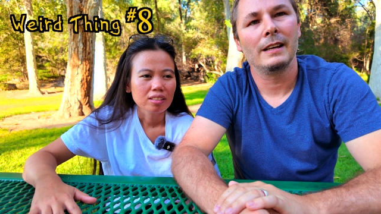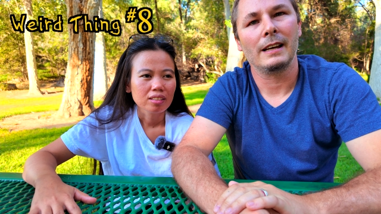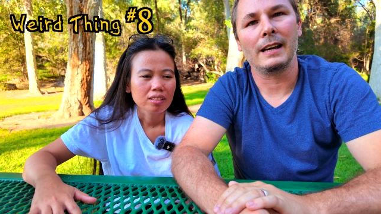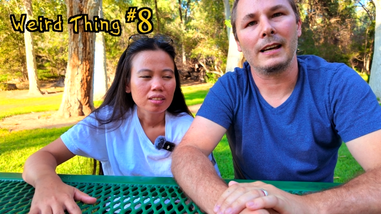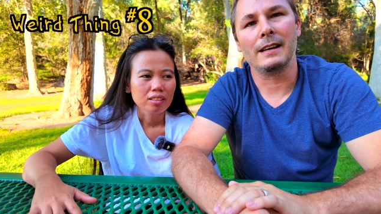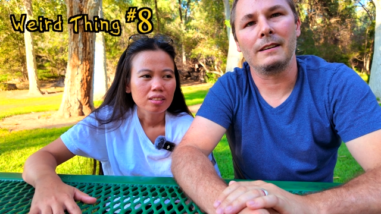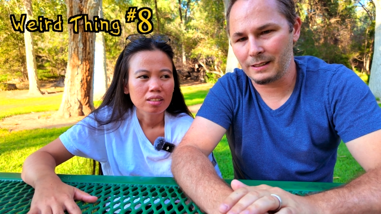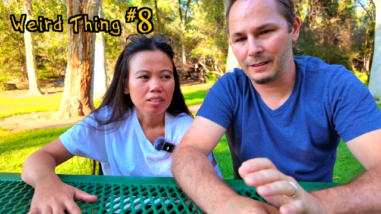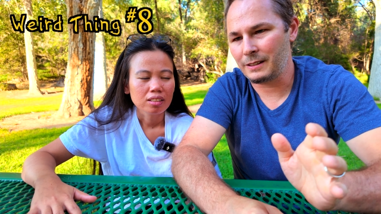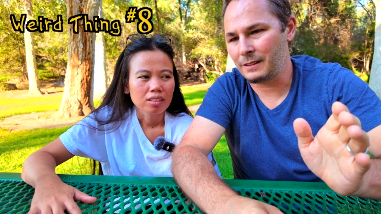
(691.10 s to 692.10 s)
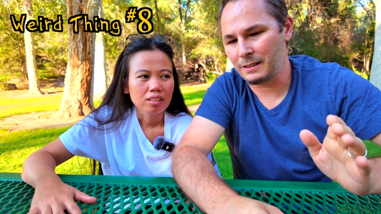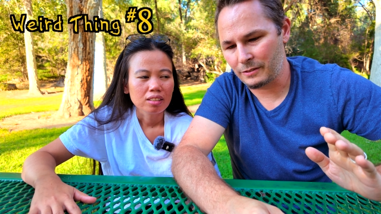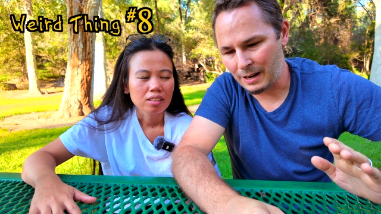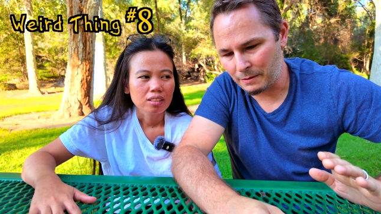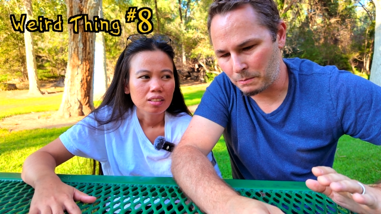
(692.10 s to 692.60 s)
Speaker 1: And the
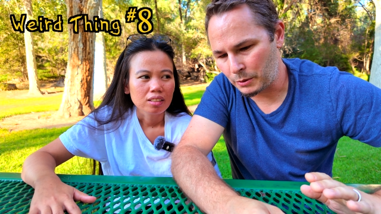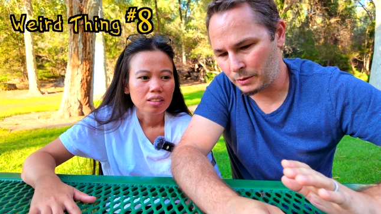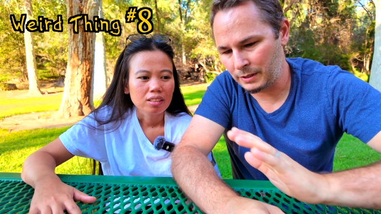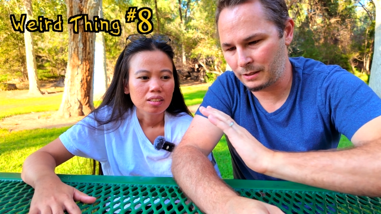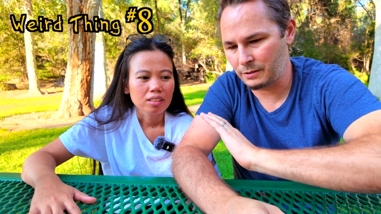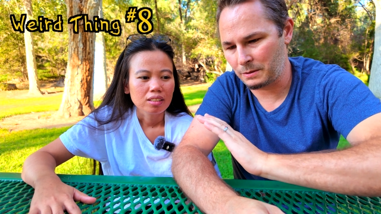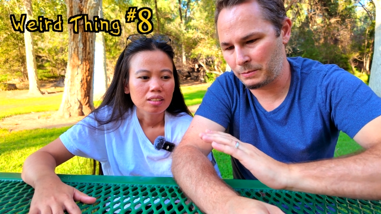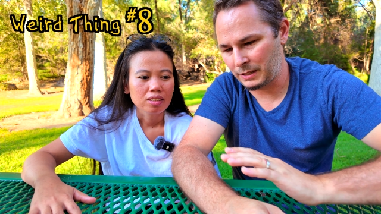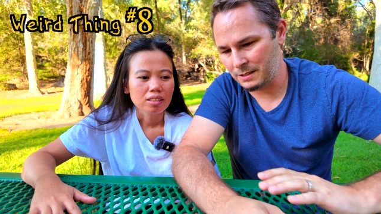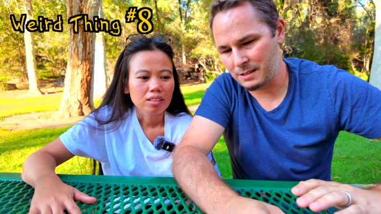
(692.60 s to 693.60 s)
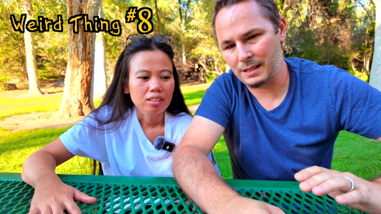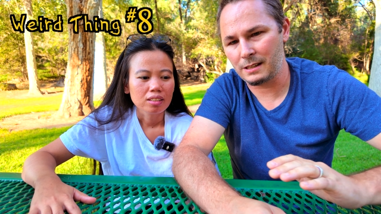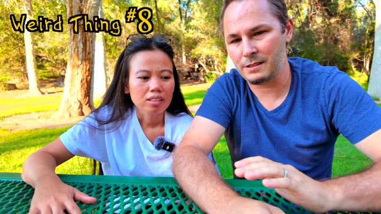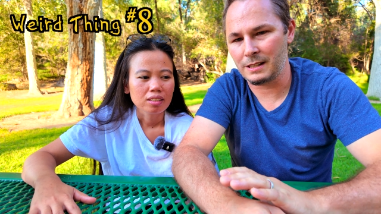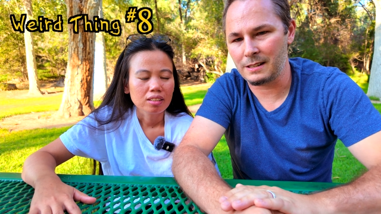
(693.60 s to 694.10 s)
driver pulled into a police
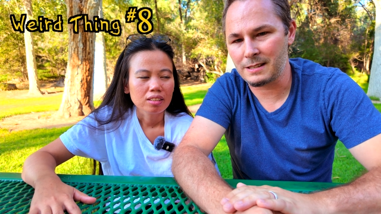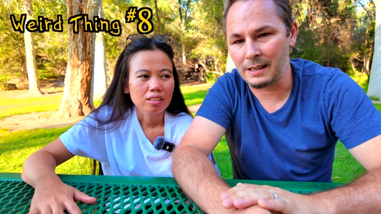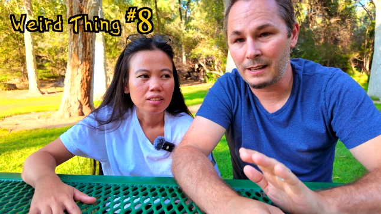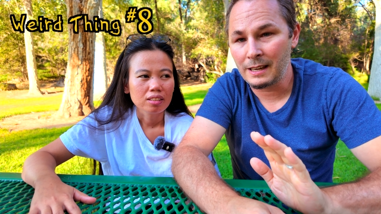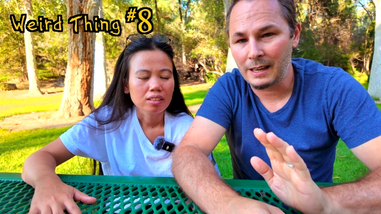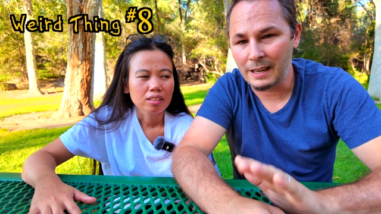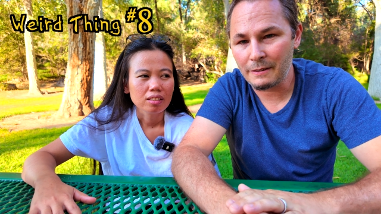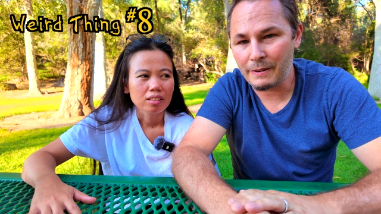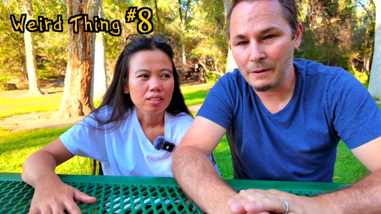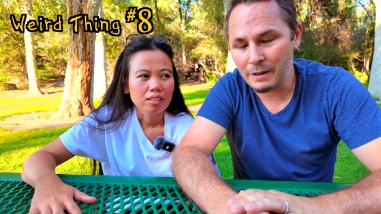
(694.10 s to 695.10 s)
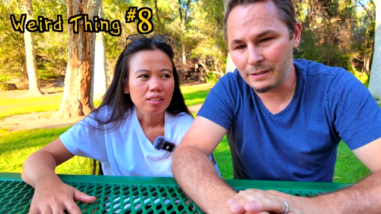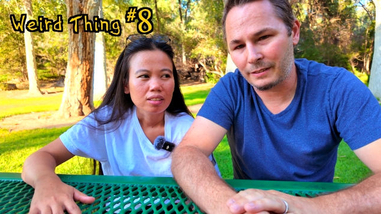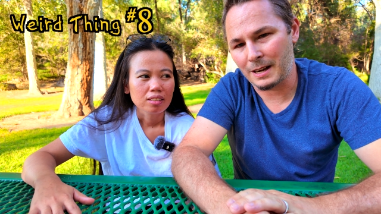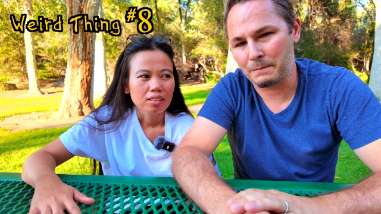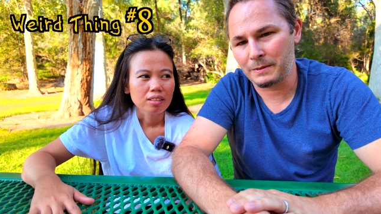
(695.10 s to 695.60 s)
station. He said, if I would have
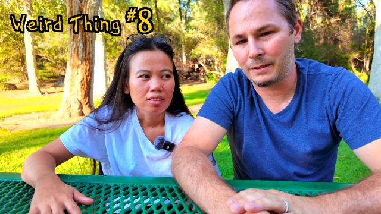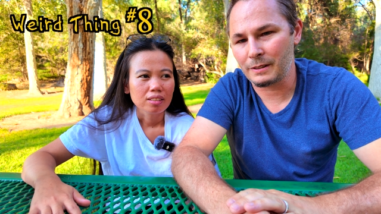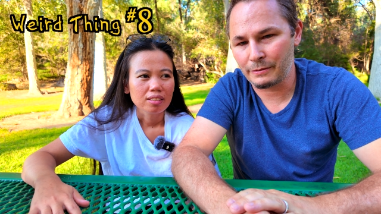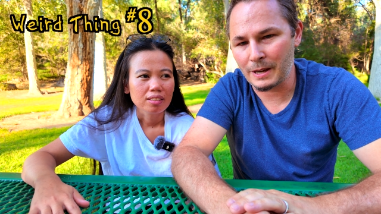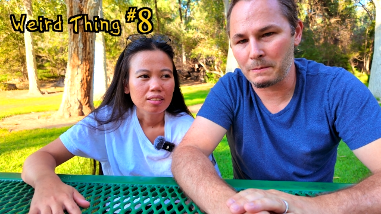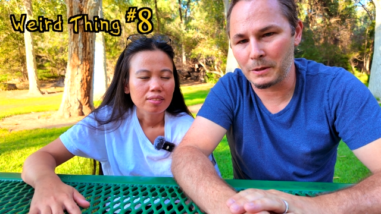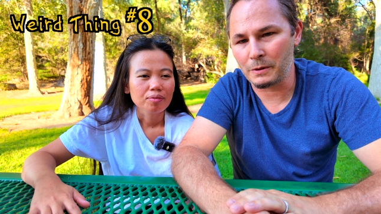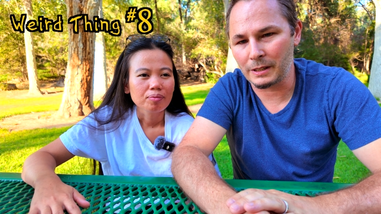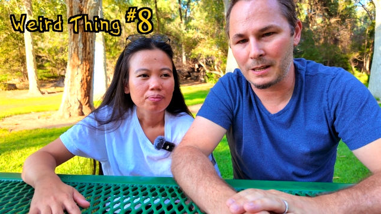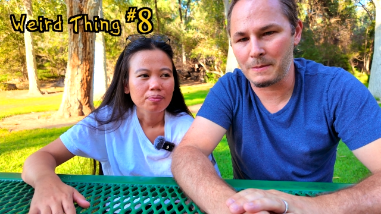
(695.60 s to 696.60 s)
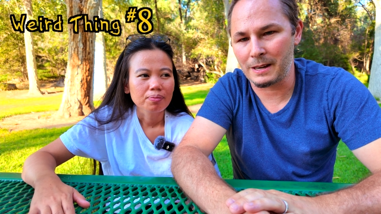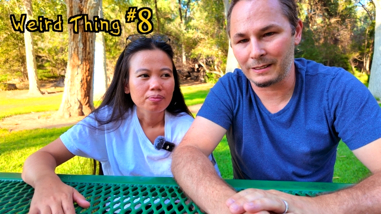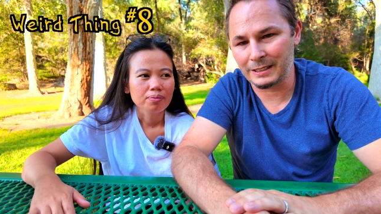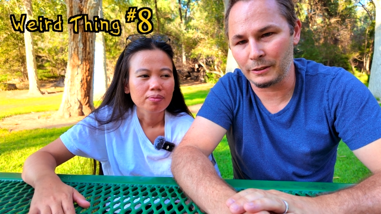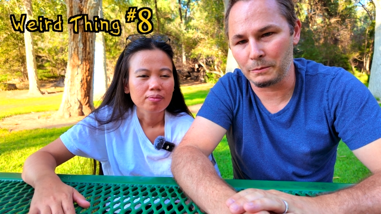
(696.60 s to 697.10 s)
stopped, the family would have come out
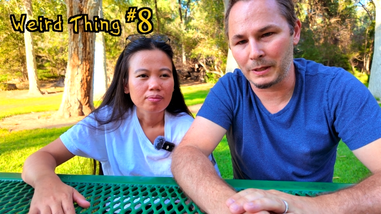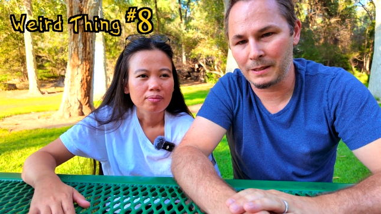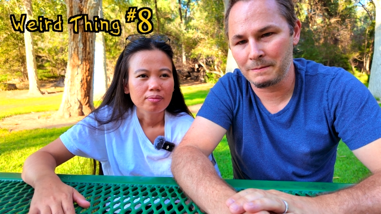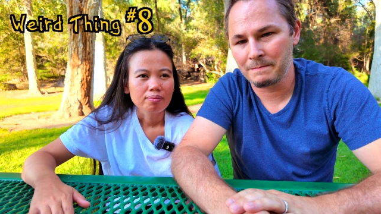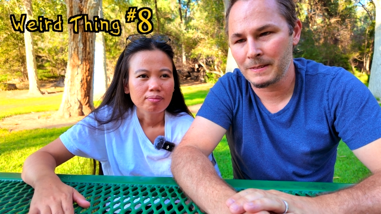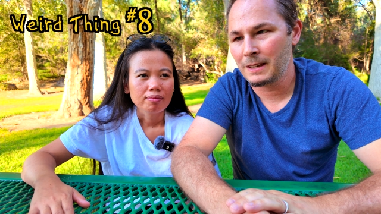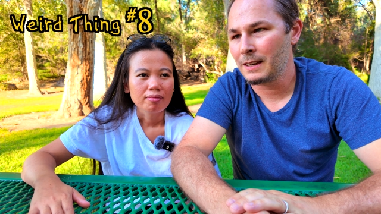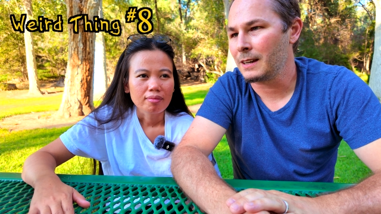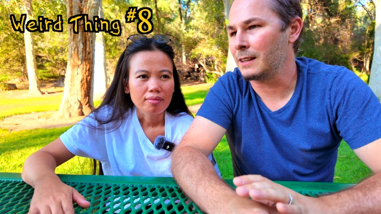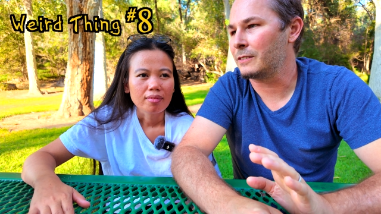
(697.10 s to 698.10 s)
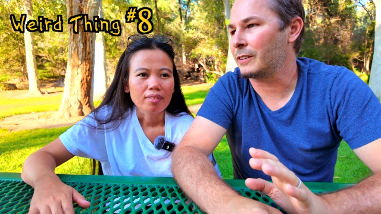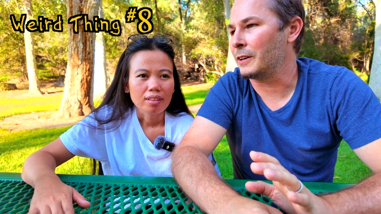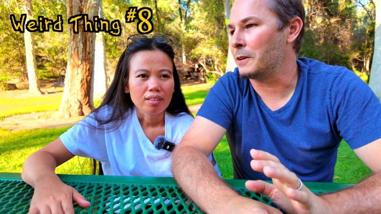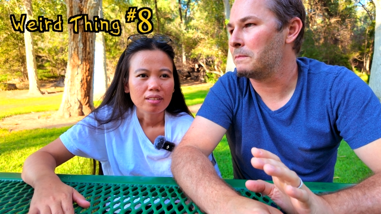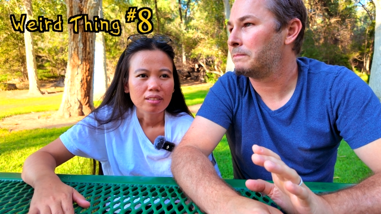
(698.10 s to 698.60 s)
and killed me. And
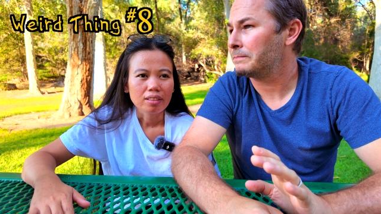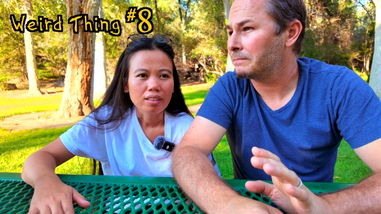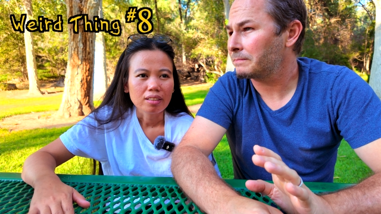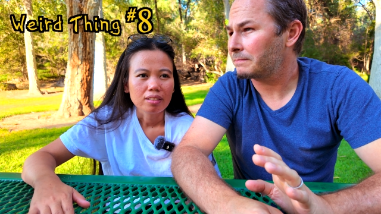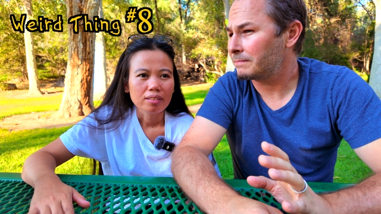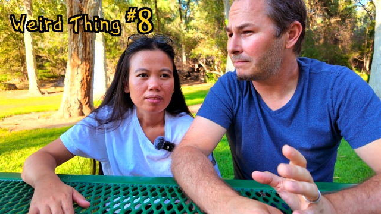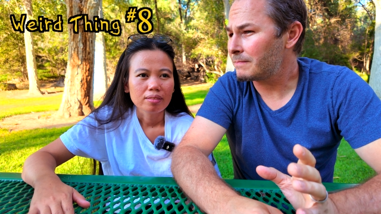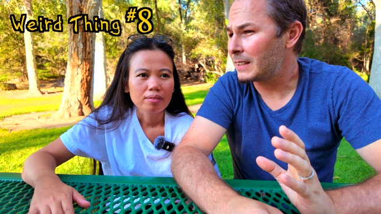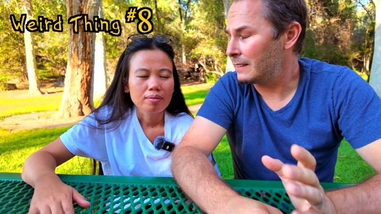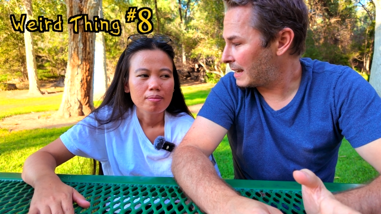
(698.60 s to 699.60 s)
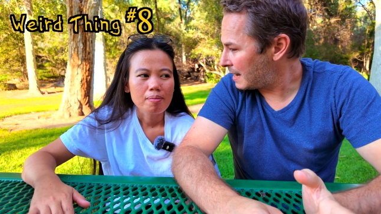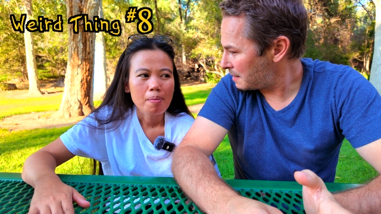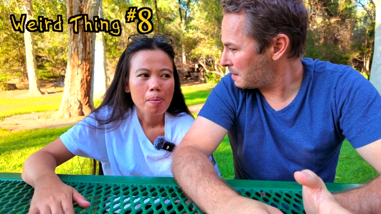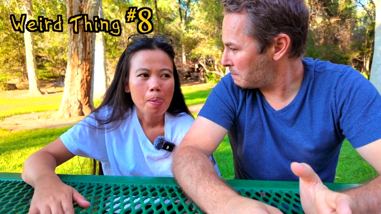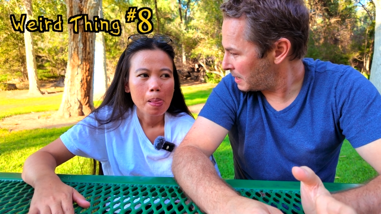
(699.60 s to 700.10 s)
so yeah.
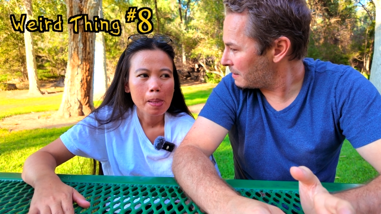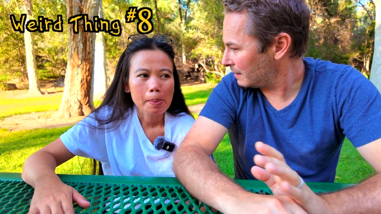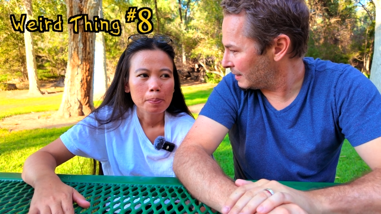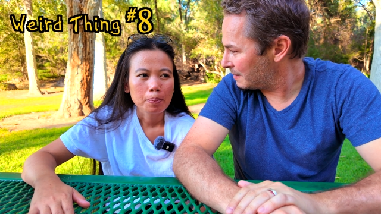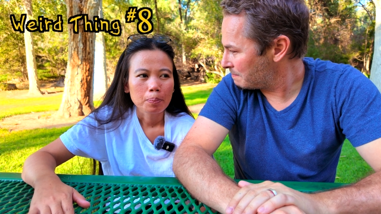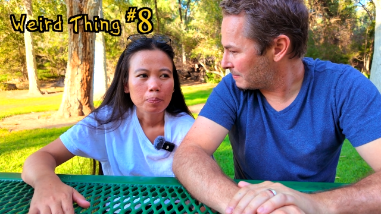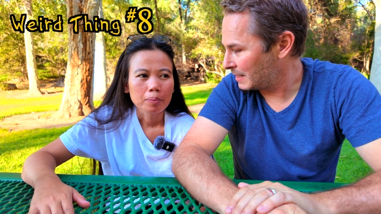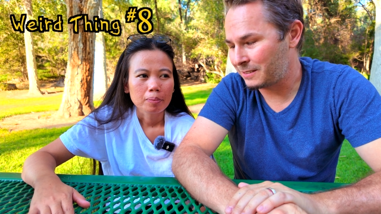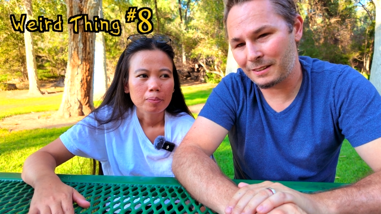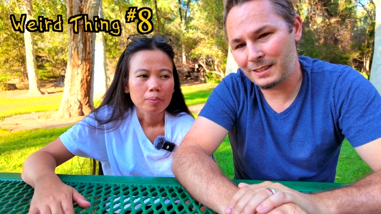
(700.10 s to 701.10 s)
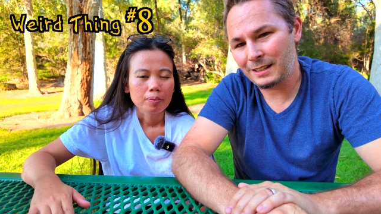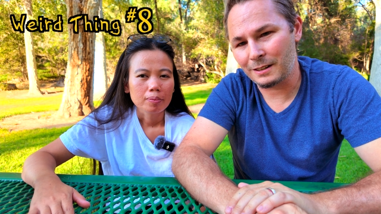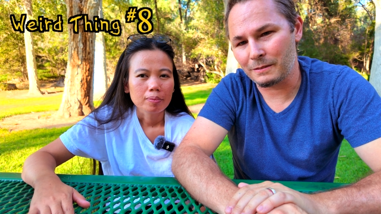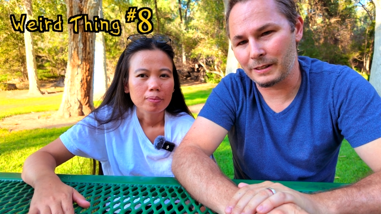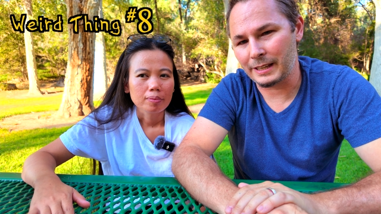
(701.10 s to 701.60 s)
That apparently is a thing
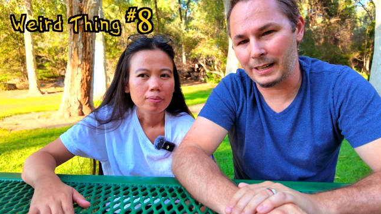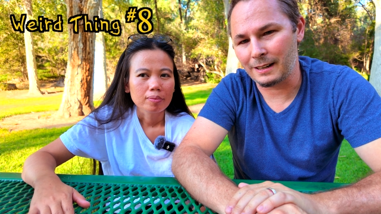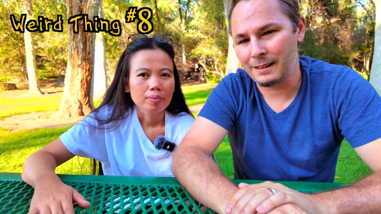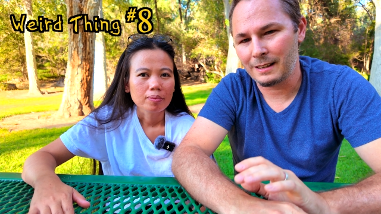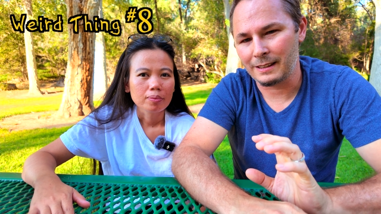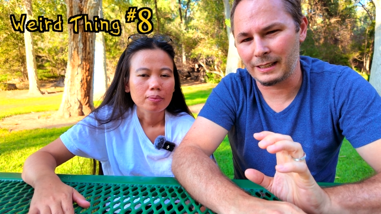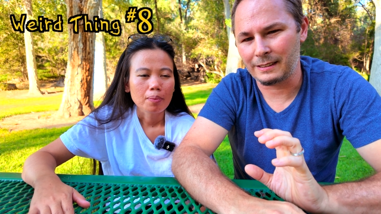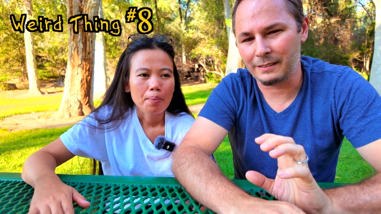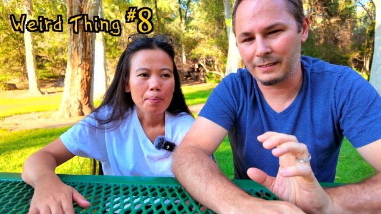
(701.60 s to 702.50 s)
over there, like this